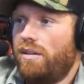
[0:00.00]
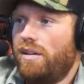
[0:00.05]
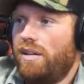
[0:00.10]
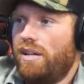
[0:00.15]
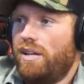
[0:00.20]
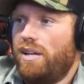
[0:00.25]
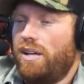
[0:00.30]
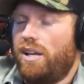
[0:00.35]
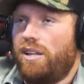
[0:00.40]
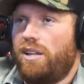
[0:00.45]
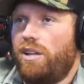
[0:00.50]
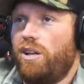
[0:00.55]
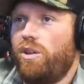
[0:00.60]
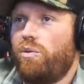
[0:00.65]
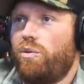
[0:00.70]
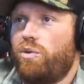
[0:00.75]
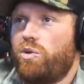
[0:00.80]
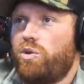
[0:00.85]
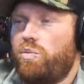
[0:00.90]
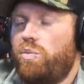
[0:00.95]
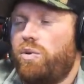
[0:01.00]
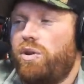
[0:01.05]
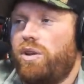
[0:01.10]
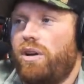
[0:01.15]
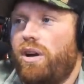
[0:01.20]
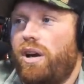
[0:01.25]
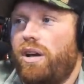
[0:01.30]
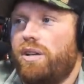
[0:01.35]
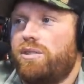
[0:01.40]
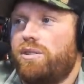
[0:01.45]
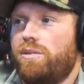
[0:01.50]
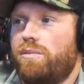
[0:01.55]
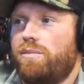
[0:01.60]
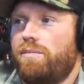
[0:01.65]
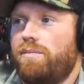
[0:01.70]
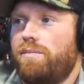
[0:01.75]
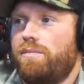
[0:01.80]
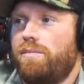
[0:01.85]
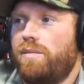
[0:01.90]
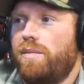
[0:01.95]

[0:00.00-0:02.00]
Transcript: Mm. And the other one was pretty awesome.